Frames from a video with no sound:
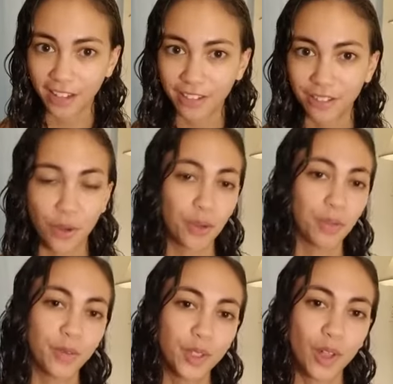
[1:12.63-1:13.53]
So it
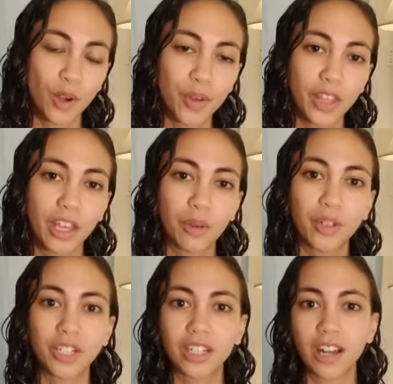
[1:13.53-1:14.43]
moves along with it,
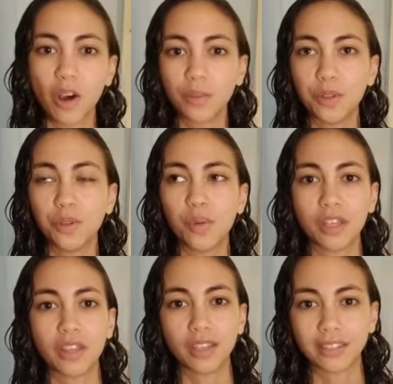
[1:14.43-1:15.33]
which can help you
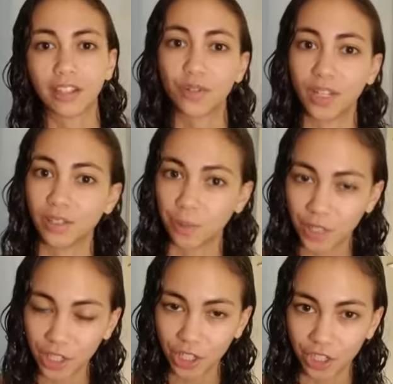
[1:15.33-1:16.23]
with things like
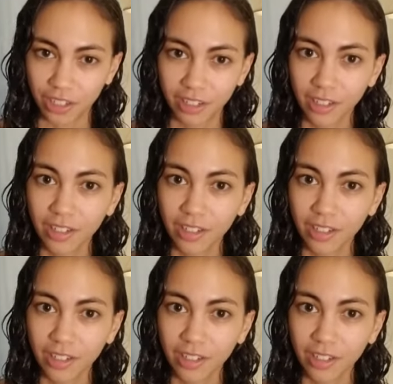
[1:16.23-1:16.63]
transposition.